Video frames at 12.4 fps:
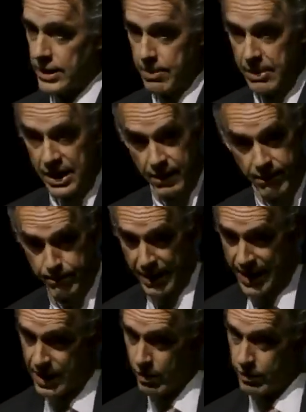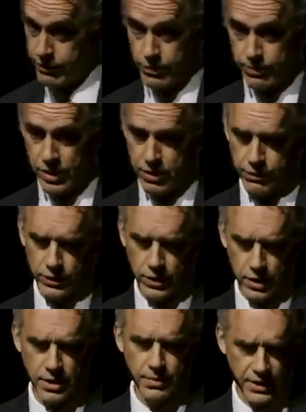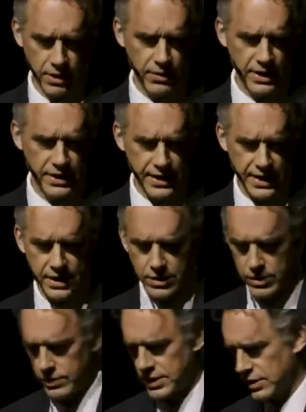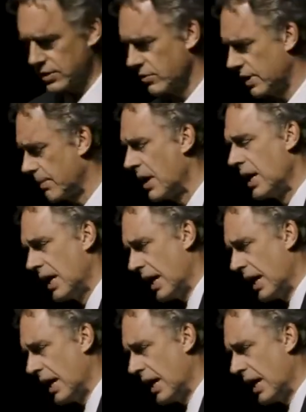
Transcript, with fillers: They make a powerful, powerful argument. They really take it to its extreme.